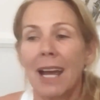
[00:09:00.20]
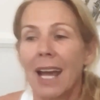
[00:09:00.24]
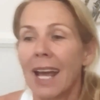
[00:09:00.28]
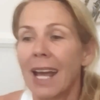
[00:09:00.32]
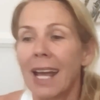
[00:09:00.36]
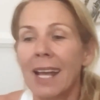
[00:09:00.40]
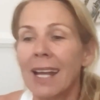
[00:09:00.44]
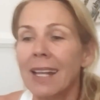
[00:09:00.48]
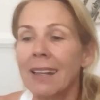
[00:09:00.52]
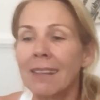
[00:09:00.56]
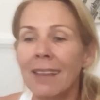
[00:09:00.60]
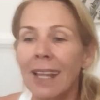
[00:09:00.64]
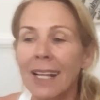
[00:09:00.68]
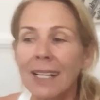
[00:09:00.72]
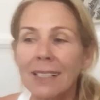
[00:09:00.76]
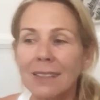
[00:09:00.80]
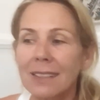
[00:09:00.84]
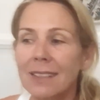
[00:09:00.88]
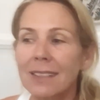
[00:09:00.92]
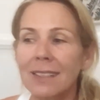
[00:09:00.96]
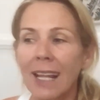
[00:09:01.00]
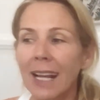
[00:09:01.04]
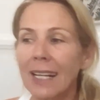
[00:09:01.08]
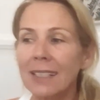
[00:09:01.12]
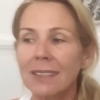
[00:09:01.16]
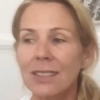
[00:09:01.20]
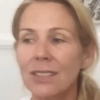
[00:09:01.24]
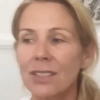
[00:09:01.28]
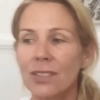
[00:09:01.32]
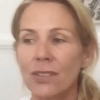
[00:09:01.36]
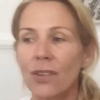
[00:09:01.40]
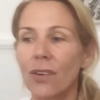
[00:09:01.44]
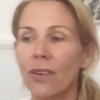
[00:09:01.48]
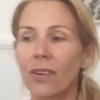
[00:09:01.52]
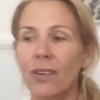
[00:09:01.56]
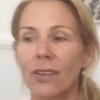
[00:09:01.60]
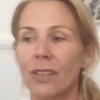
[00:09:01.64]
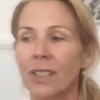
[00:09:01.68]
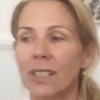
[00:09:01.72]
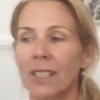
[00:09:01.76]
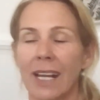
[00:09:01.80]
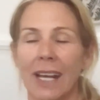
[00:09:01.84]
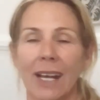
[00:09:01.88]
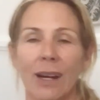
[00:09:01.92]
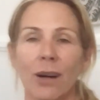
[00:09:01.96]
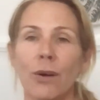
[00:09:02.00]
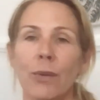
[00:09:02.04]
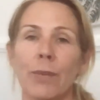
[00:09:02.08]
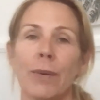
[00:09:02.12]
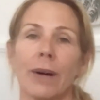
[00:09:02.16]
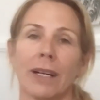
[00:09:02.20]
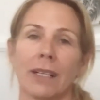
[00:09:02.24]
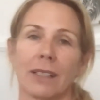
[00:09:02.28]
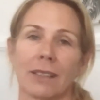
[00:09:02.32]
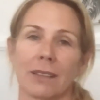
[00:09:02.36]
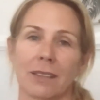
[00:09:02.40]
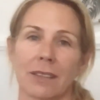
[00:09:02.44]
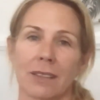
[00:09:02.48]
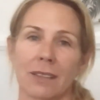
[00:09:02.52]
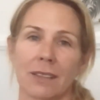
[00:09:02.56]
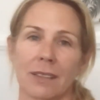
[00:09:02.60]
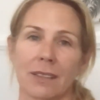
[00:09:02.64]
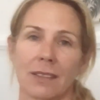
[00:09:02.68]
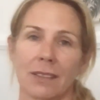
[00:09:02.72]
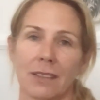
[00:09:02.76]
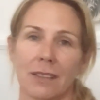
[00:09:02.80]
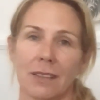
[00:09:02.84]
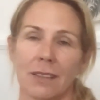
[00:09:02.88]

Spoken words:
And that's not going to help us.